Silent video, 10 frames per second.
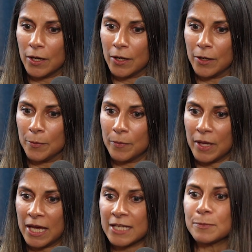
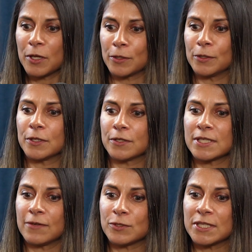has blood glucose
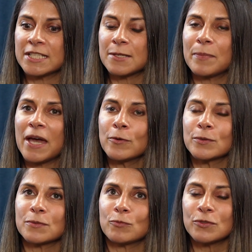levels, and it's
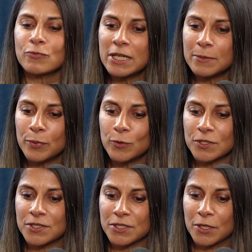about, what's really
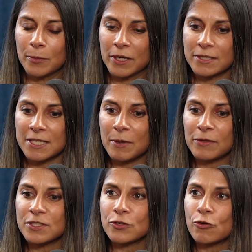important to know about it, it's about
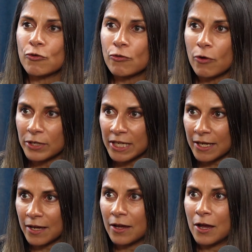this
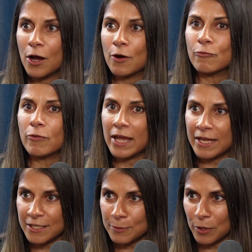chronic
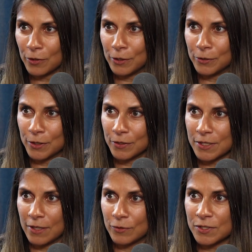raised blood glucose
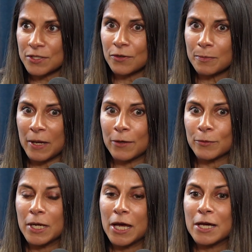levels. It's not about